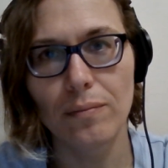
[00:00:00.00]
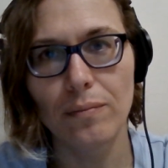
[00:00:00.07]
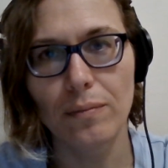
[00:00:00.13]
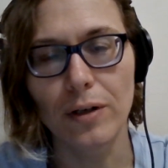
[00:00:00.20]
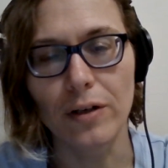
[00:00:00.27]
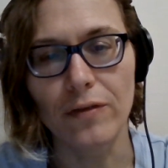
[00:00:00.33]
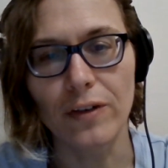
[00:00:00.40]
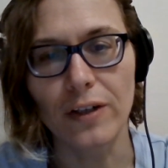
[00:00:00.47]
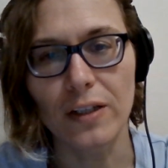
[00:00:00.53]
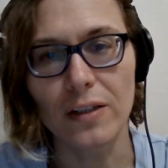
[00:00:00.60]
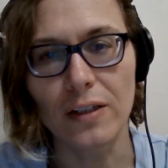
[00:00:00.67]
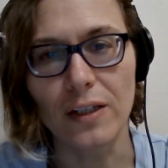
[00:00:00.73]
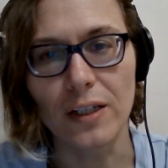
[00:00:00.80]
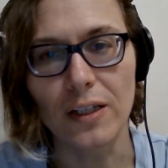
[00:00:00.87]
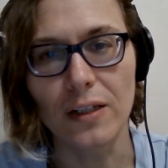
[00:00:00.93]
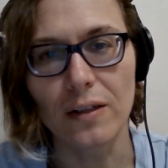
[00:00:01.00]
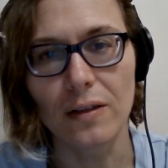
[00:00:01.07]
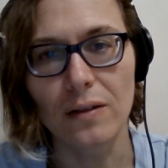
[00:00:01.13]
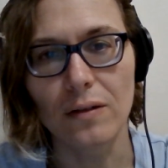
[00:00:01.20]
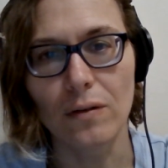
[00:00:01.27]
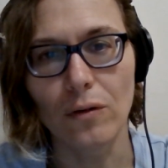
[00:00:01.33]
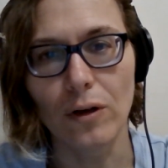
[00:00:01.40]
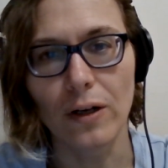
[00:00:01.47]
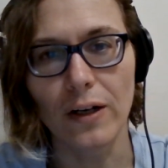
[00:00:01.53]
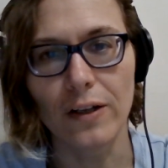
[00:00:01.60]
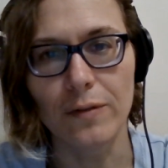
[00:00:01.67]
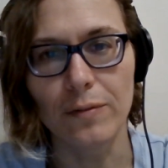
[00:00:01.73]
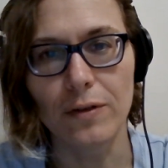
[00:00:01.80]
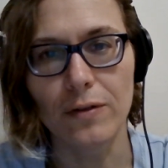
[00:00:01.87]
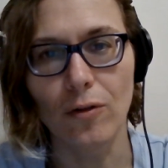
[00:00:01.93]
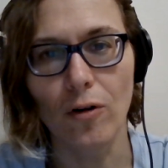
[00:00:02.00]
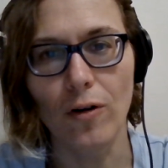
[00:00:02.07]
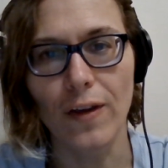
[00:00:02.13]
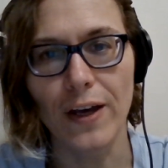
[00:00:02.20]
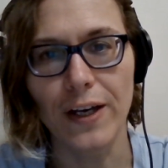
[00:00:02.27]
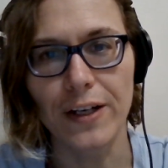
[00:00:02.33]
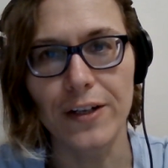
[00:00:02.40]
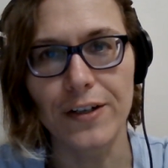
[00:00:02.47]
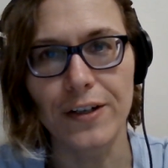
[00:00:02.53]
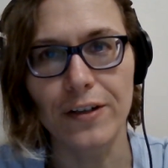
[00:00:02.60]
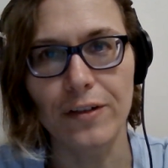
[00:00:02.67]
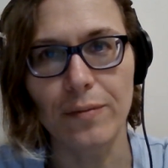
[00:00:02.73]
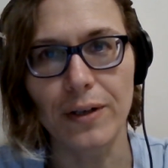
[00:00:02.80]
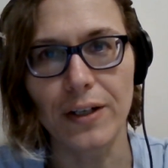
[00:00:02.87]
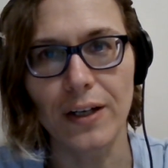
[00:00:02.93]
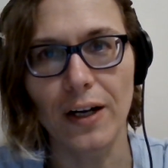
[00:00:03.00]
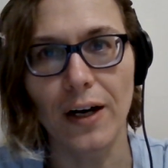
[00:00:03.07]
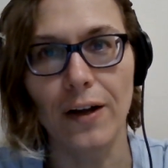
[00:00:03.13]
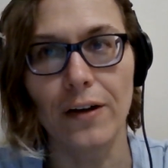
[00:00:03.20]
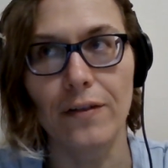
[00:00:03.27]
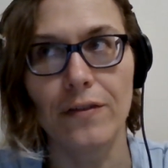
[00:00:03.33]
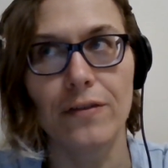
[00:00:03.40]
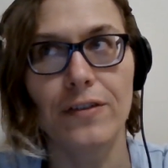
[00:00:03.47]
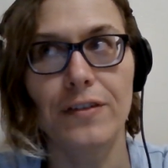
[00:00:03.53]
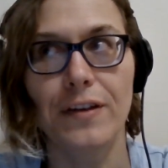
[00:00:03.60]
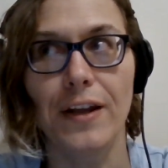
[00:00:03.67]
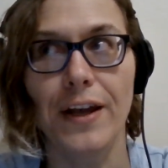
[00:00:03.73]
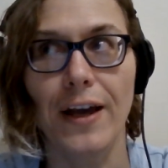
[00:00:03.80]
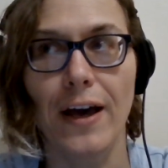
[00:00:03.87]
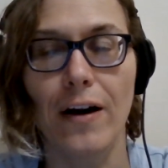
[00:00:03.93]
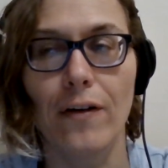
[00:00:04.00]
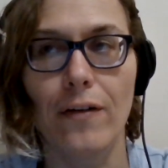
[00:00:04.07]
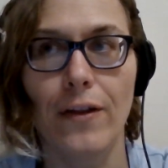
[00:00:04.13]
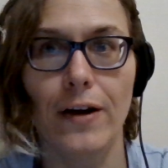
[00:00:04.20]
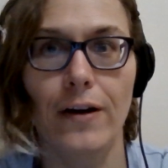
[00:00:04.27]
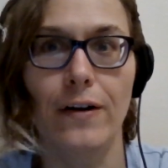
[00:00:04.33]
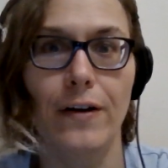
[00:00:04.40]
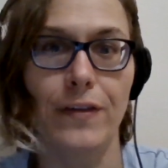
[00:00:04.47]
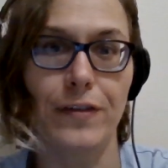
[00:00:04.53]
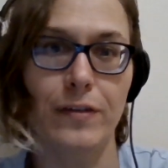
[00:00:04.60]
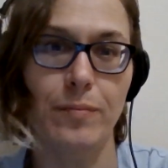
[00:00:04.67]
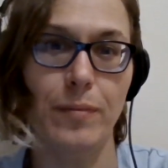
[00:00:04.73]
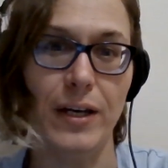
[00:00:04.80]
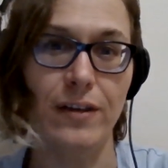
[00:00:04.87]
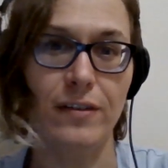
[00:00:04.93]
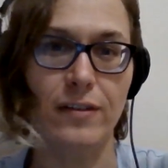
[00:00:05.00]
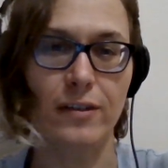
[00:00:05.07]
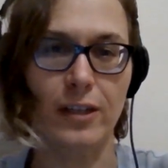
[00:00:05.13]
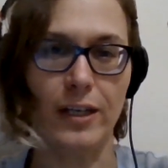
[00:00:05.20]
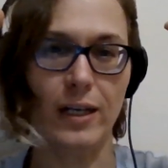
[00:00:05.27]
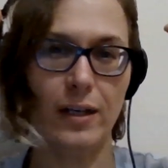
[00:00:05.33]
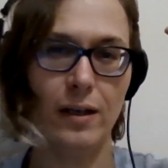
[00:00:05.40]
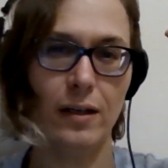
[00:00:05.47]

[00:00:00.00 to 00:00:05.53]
perfectly, whereas before they had just been kind of sitting out there in space, like